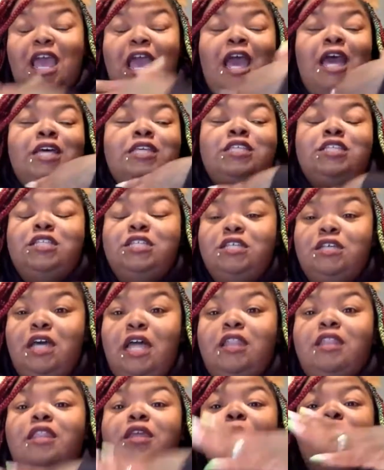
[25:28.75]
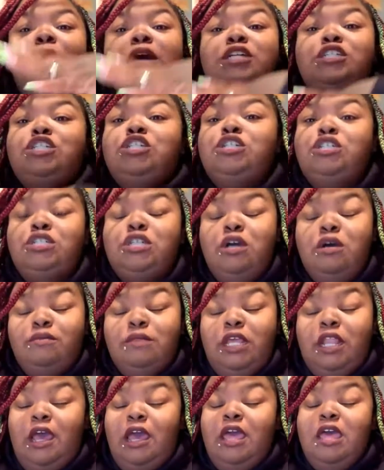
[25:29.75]
I still now my church home
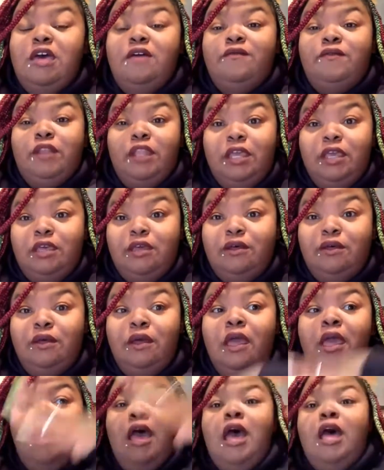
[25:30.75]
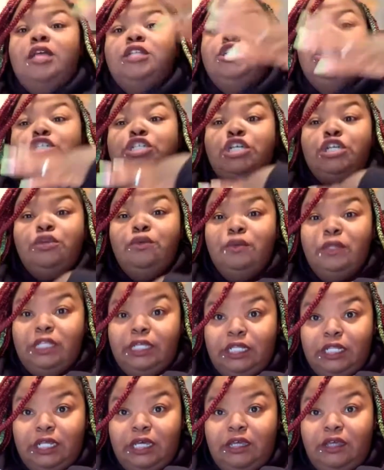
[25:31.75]
that I have now,
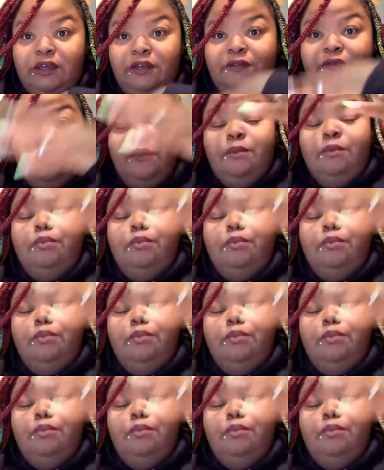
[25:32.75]
genuinely love.